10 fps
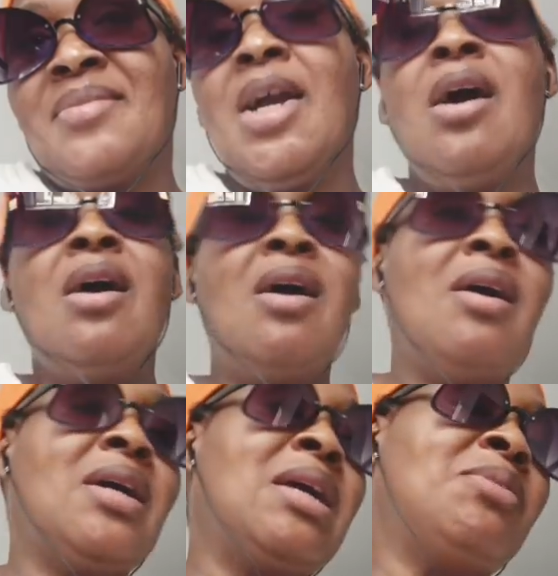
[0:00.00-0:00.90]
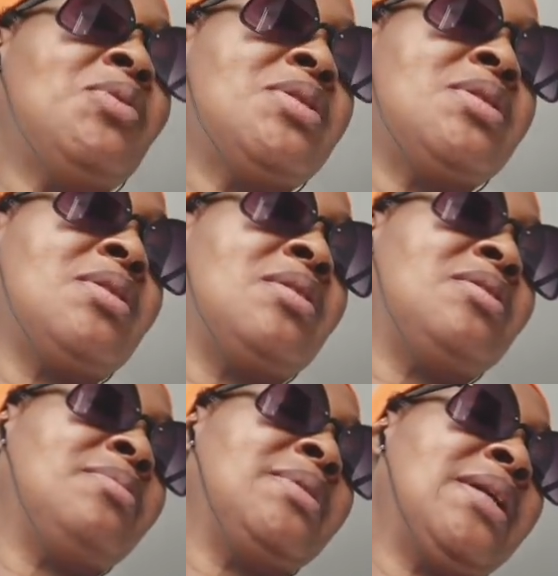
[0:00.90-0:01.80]
Oh, Kemi wants to talk
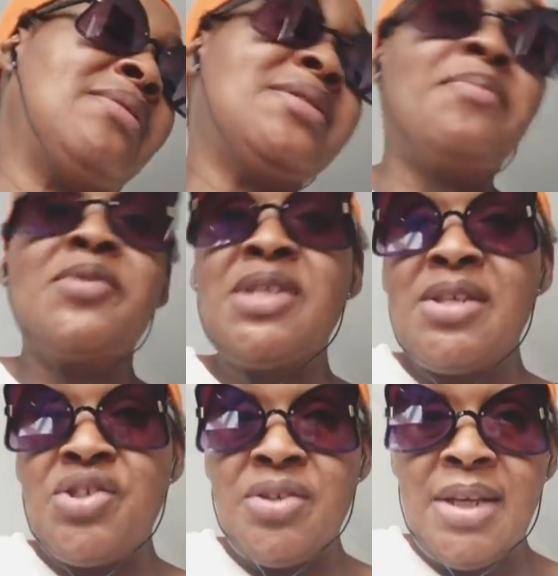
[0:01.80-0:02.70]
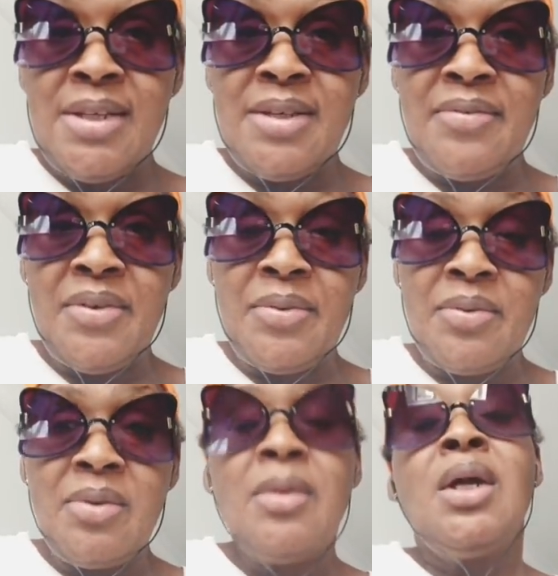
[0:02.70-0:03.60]
to me. Now it's a potential interview.
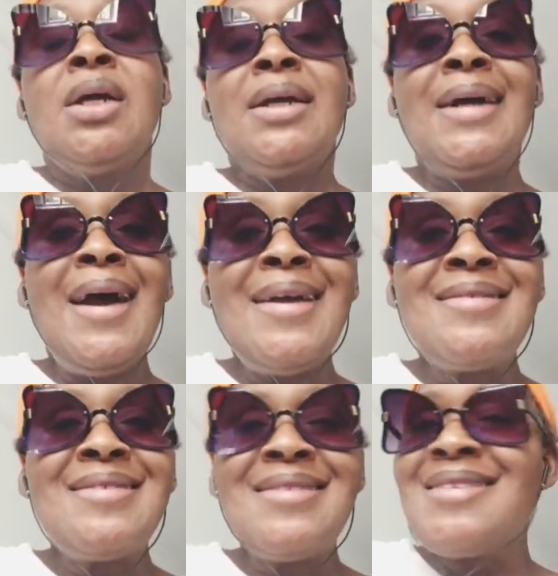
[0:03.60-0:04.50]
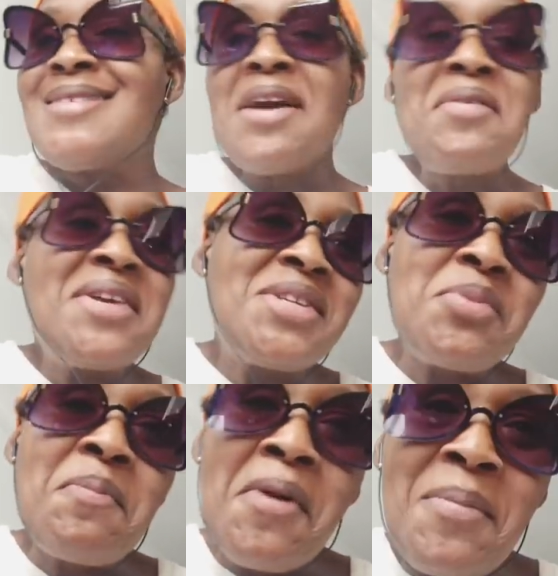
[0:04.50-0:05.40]
Guys, this is how it is
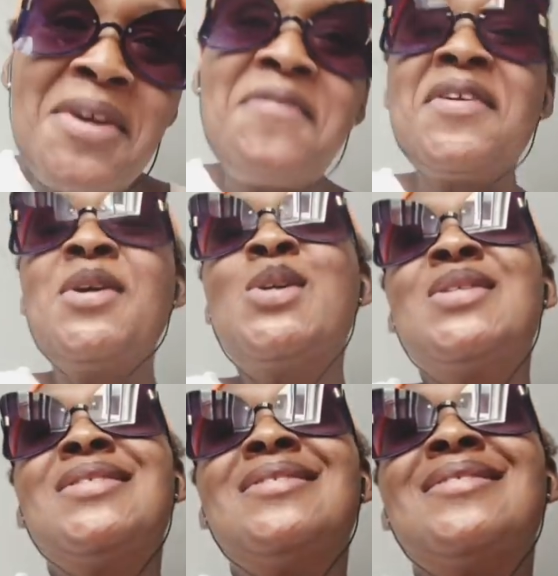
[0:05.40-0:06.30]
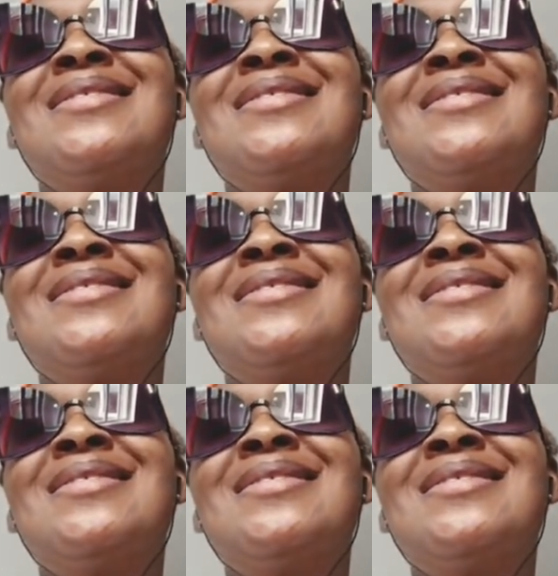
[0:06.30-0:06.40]
with public figures.